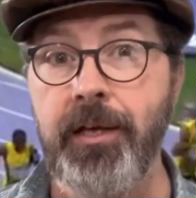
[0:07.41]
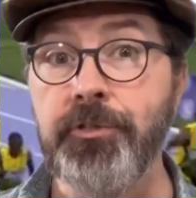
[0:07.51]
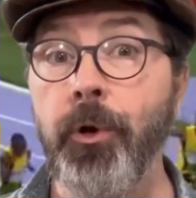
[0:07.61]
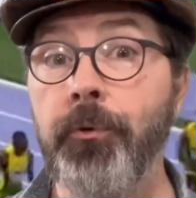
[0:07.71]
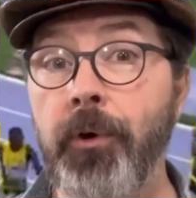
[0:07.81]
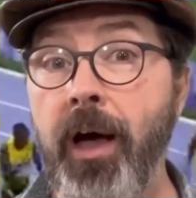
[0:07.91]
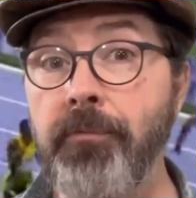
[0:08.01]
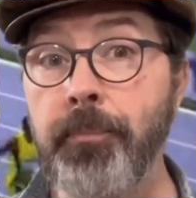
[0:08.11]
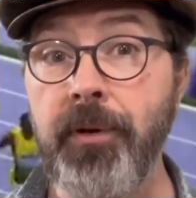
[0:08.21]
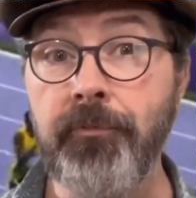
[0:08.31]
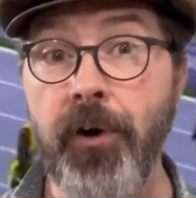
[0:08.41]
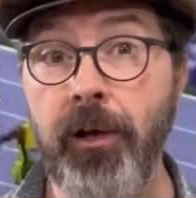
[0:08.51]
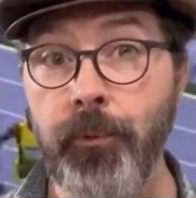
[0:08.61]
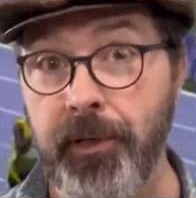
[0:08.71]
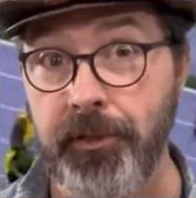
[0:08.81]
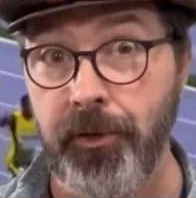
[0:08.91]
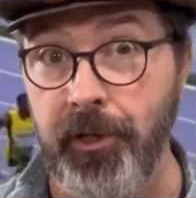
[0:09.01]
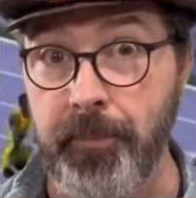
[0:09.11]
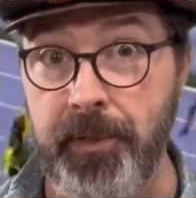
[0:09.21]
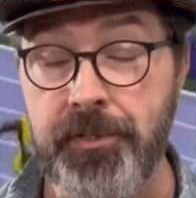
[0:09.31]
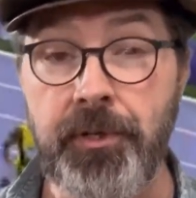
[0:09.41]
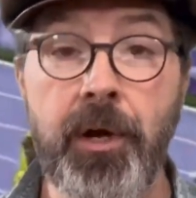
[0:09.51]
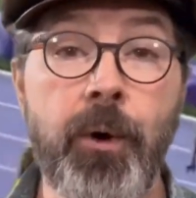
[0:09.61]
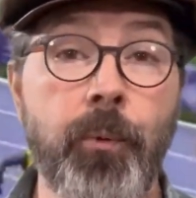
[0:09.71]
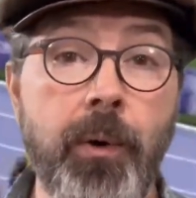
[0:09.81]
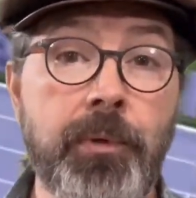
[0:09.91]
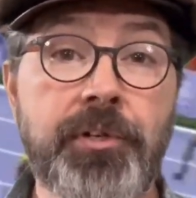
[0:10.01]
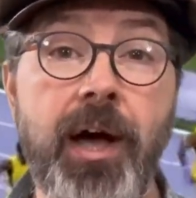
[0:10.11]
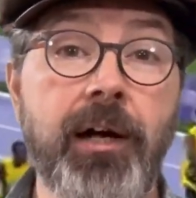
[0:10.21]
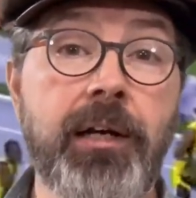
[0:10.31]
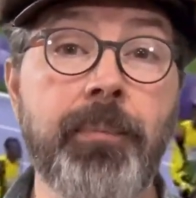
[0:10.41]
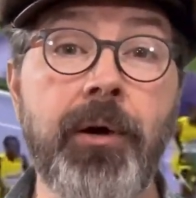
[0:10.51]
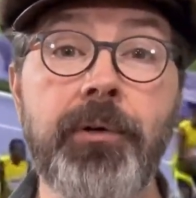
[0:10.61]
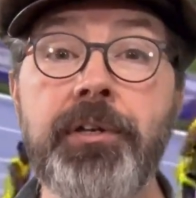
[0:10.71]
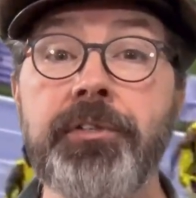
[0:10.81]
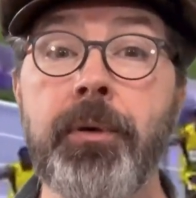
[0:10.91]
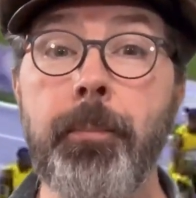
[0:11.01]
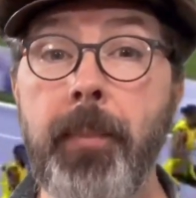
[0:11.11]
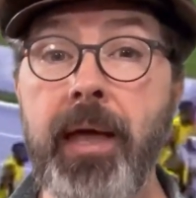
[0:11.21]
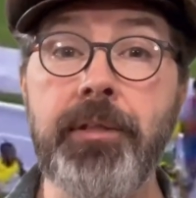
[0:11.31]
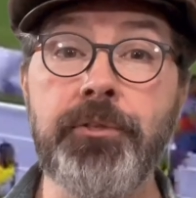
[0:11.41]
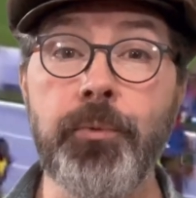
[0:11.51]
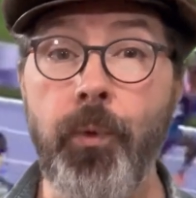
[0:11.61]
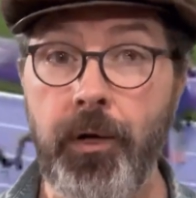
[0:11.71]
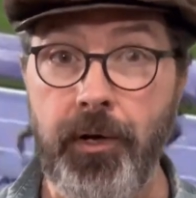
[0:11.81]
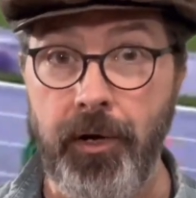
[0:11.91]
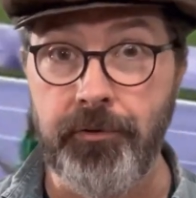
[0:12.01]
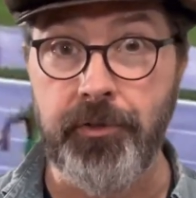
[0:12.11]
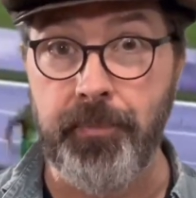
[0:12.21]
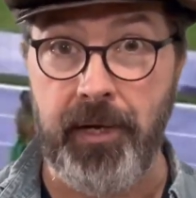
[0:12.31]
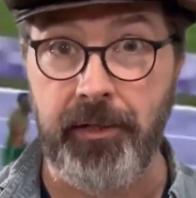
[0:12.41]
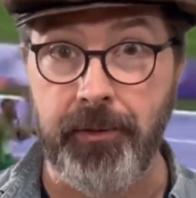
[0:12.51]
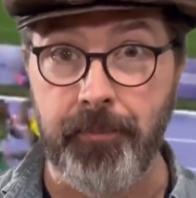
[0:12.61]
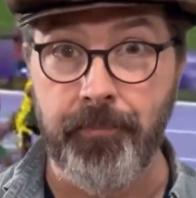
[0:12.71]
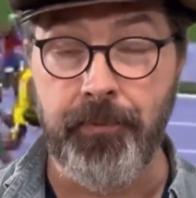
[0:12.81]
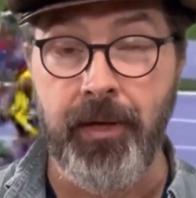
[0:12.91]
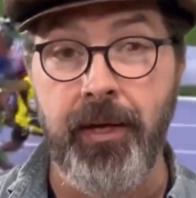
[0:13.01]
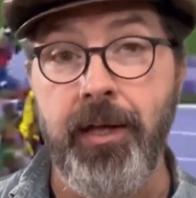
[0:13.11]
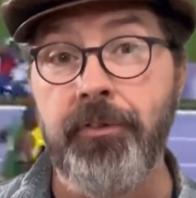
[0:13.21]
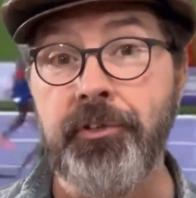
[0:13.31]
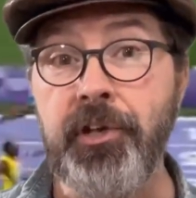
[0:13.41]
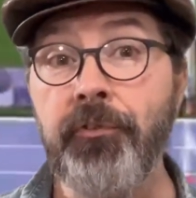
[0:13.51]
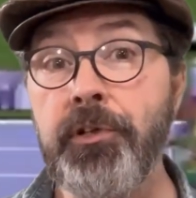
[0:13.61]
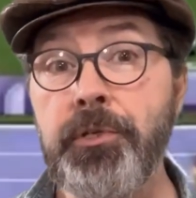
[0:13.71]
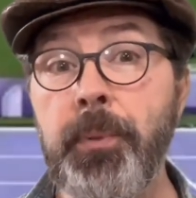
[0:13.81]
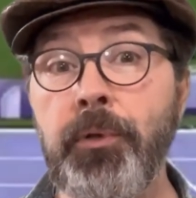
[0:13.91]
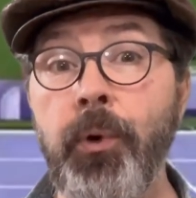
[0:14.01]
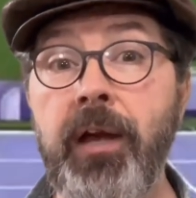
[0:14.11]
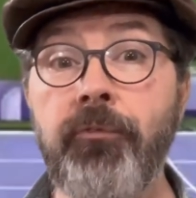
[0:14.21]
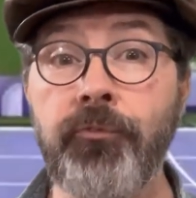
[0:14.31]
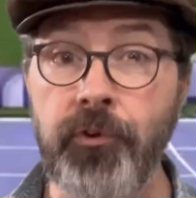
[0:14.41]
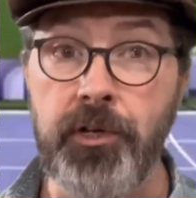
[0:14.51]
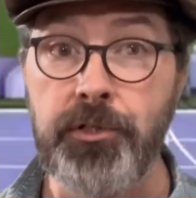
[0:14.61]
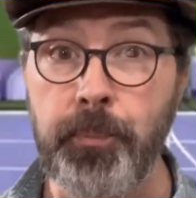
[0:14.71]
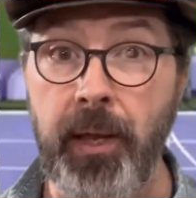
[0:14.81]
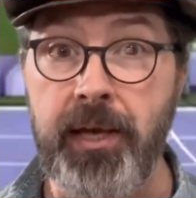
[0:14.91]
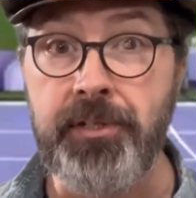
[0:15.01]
So if you haven't been following the Olympics, what we're talking about is the men's 100 meter. The difference between first place